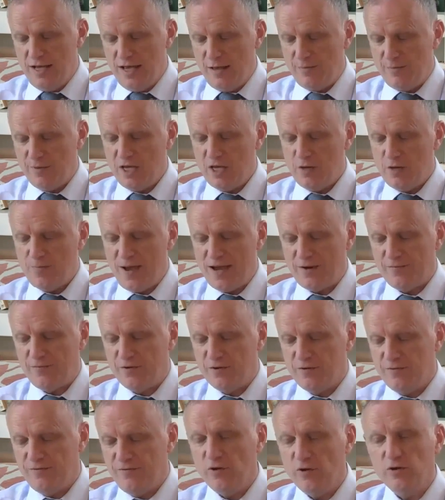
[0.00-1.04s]
And we get you back for
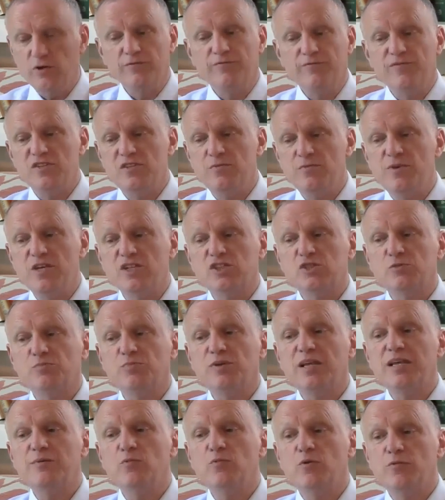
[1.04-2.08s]
the following visit. We
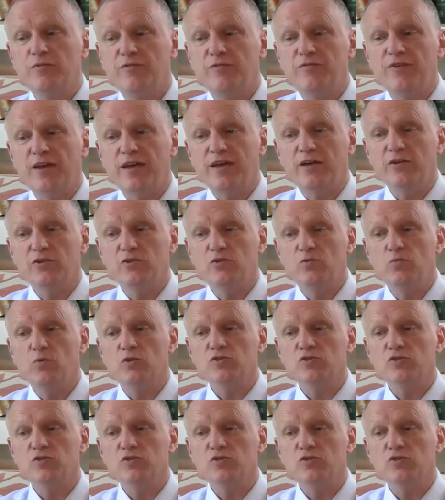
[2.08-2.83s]
explain what we found,